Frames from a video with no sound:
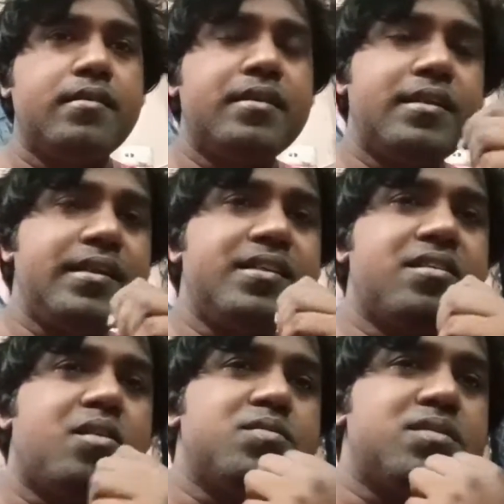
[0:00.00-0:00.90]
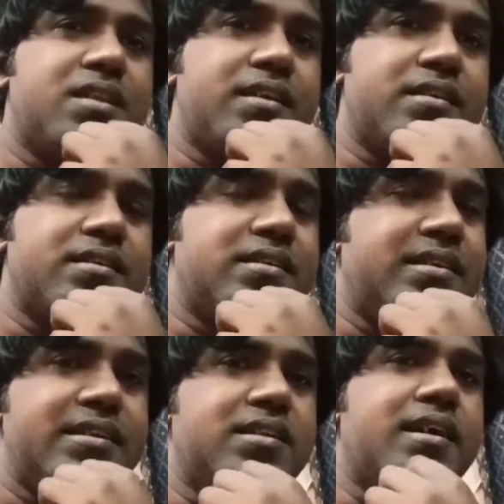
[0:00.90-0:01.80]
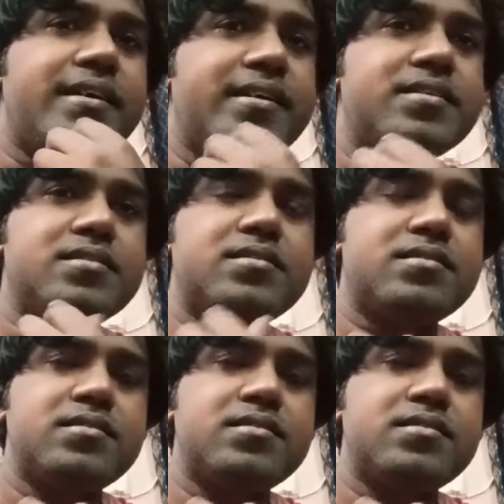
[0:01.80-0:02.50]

They need counseling, they need guidance.